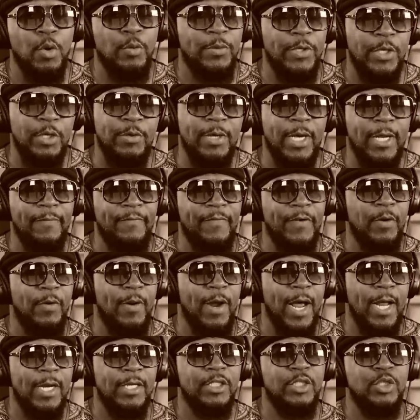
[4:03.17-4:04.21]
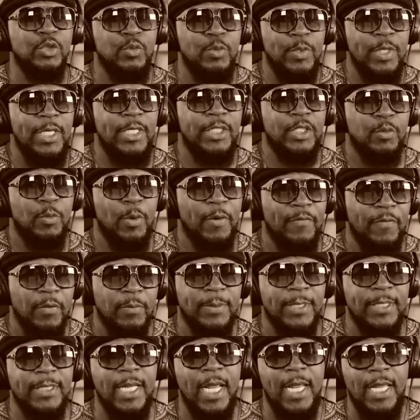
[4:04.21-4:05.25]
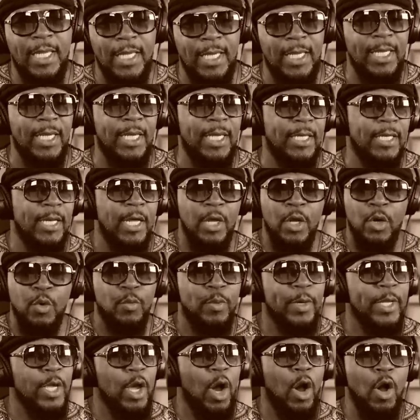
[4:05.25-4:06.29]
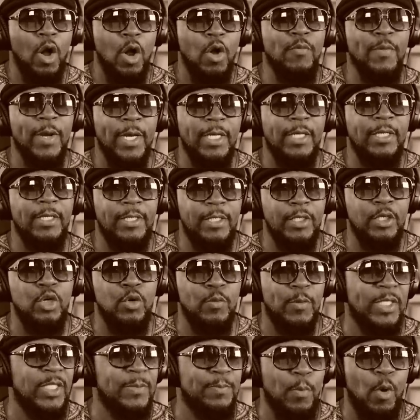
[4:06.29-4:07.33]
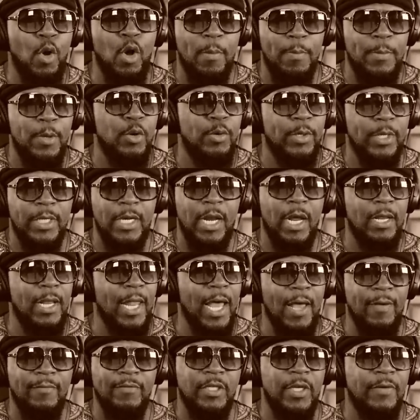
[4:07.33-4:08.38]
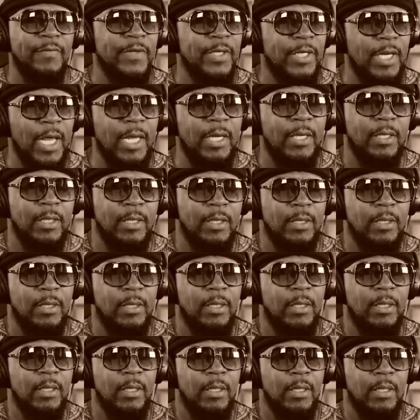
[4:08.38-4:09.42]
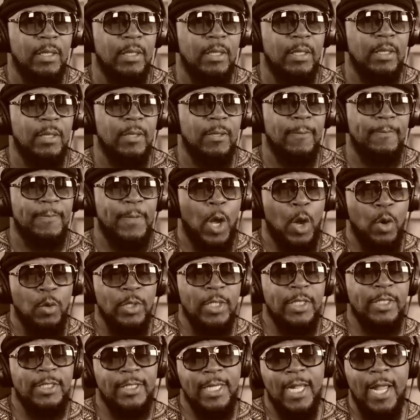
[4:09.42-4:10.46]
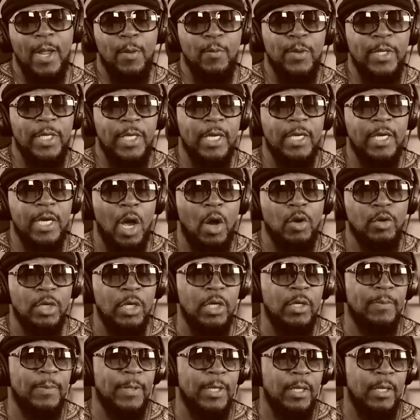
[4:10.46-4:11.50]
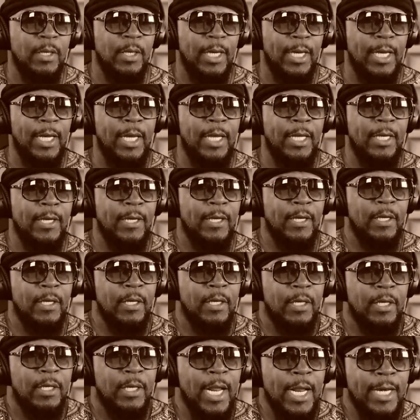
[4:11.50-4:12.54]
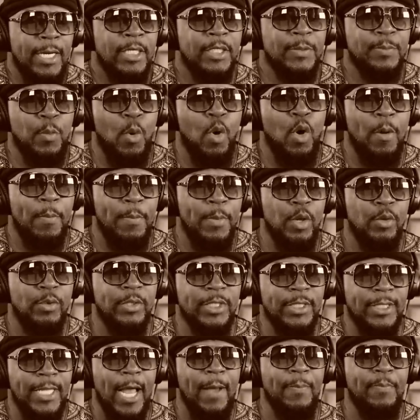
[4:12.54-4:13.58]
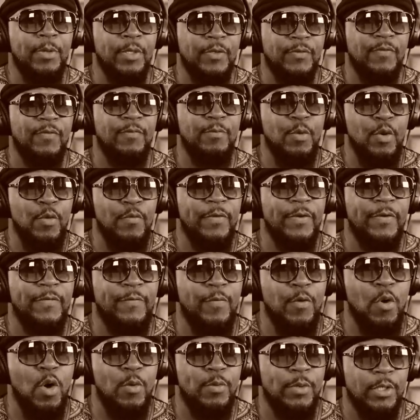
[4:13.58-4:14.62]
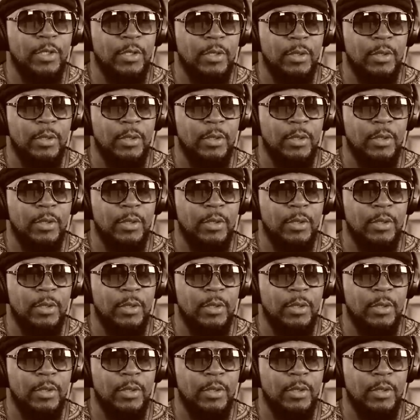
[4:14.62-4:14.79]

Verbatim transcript: then you got to figure out how to squeeze the work from today in. We already deal with spoiled milk in our lives every day. The only time we get caught up in letting the spoiled milk stop us from moving forward